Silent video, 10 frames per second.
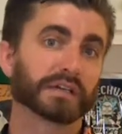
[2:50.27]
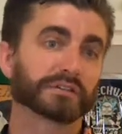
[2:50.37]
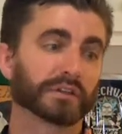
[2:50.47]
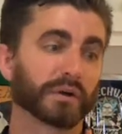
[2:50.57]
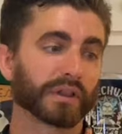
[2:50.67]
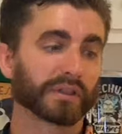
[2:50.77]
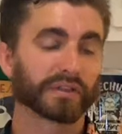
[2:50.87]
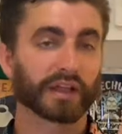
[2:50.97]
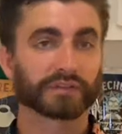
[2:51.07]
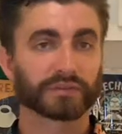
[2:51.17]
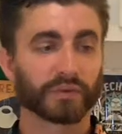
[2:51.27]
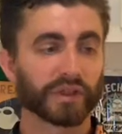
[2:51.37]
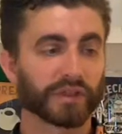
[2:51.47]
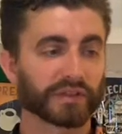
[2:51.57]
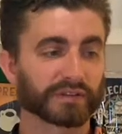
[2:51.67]
So I think that's one
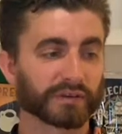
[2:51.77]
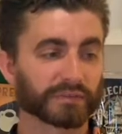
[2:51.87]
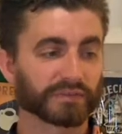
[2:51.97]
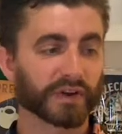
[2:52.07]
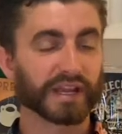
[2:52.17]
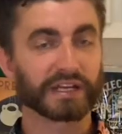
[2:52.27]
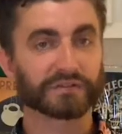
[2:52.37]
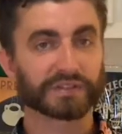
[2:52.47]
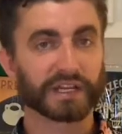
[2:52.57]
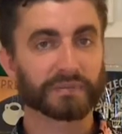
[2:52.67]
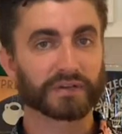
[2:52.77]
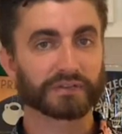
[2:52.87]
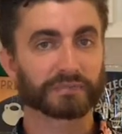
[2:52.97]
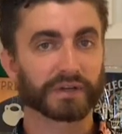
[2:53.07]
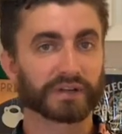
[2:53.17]
of the things that was very interesting about
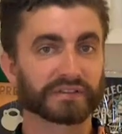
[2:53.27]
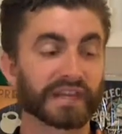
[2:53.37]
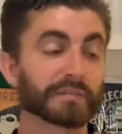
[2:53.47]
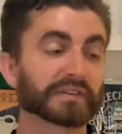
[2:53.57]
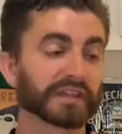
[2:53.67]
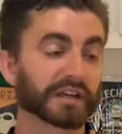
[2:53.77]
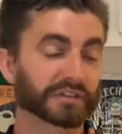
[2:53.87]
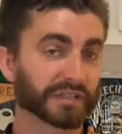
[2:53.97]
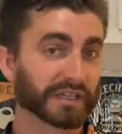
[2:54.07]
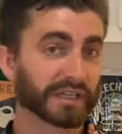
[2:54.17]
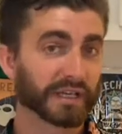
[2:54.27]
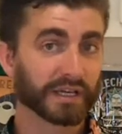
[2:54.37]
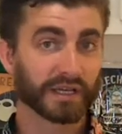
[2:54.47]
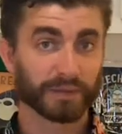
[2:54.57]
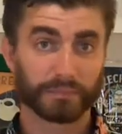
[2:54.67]
this beer. Its name is actually
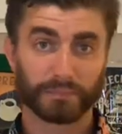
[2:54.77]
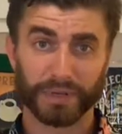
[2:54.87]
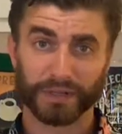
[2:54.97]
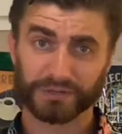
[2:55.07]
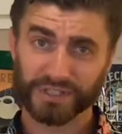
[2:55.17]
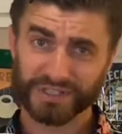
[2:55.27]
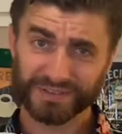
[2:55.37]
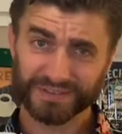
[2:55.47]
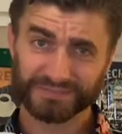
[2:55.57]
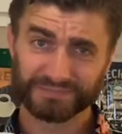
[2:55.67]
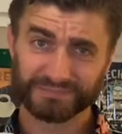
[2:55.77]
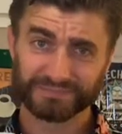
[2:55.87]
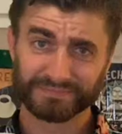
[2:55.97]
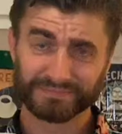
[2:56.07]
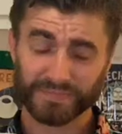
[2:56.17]
Belgian.
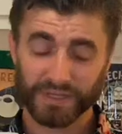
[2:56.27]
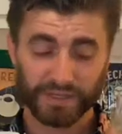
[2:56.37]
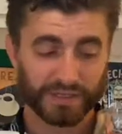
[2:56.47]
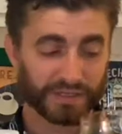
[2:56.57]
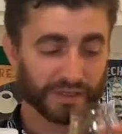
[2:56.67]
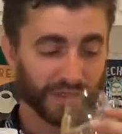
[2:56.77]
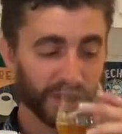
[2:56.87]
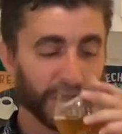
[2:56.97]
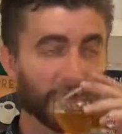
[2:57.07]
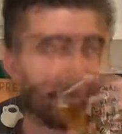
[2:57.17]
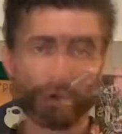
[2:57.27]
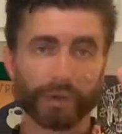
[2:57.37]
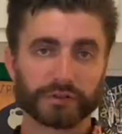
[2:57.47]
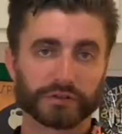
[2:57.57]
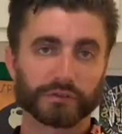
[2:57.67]
So we are
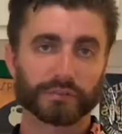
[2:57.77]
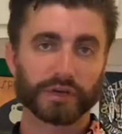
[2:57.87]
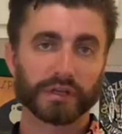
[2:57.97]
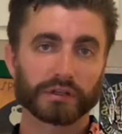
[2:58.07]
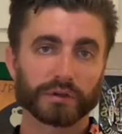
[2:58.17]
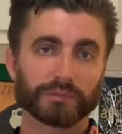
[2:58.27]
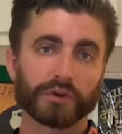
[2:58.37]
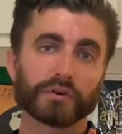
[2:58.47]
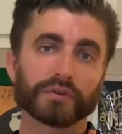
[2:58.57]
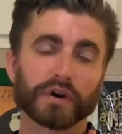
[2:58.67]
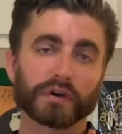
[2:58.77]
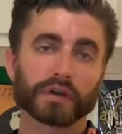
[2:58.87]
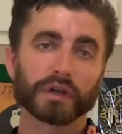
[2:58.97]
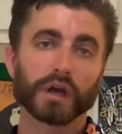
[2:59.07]
about to put in the PROVOAK.